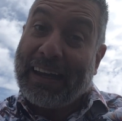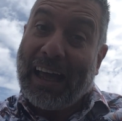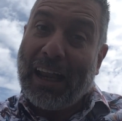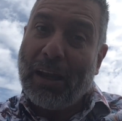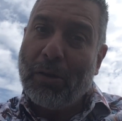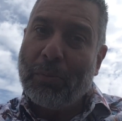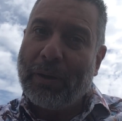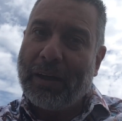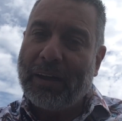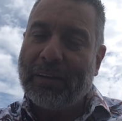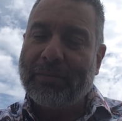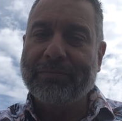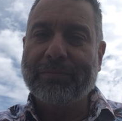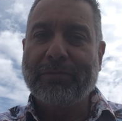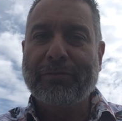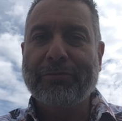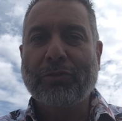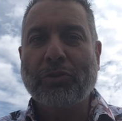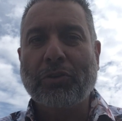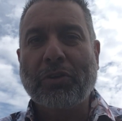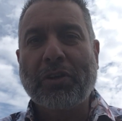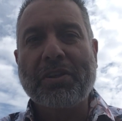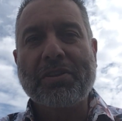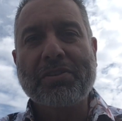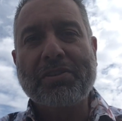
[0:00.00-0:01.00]
Alba,
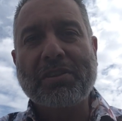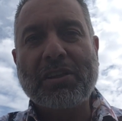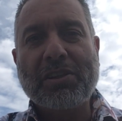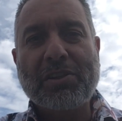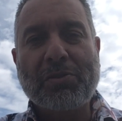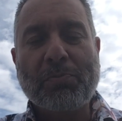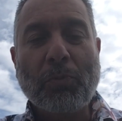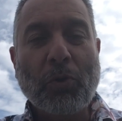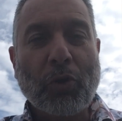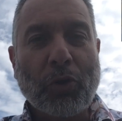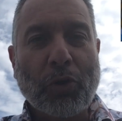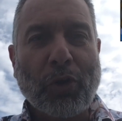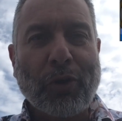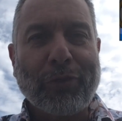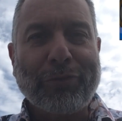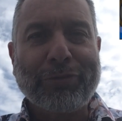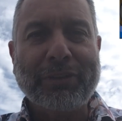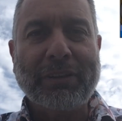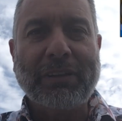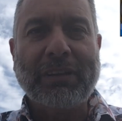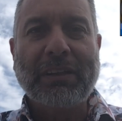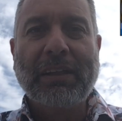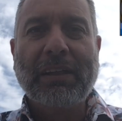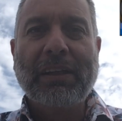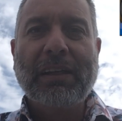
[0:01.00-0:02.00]
for instance, more
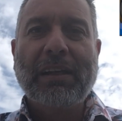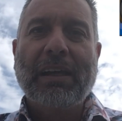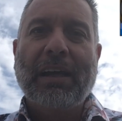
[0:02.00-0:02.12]
often,